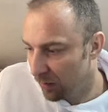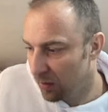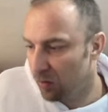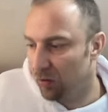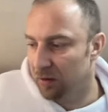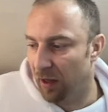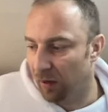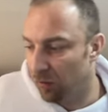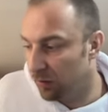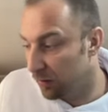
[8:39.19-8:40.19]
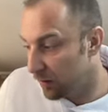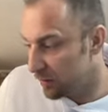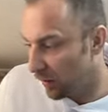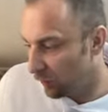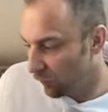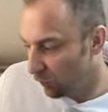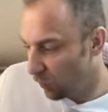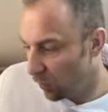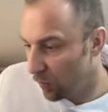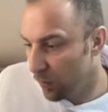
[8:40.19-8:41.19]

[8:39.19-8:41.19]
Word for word: he could attack on this side of the board.